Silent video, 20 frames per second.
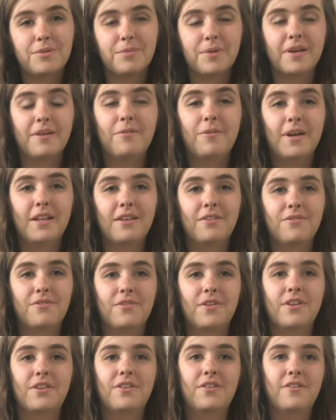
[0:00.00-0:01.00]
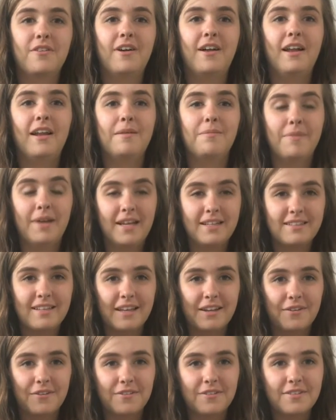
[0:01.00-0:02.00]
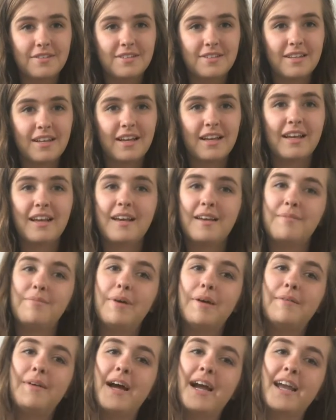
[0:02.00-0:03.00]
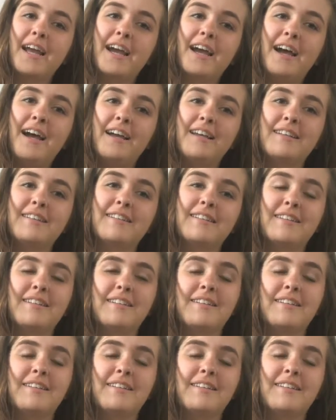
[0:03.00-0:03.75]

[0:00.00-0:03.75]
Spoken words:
to be one of the dual ambassadors. Bye bye guys!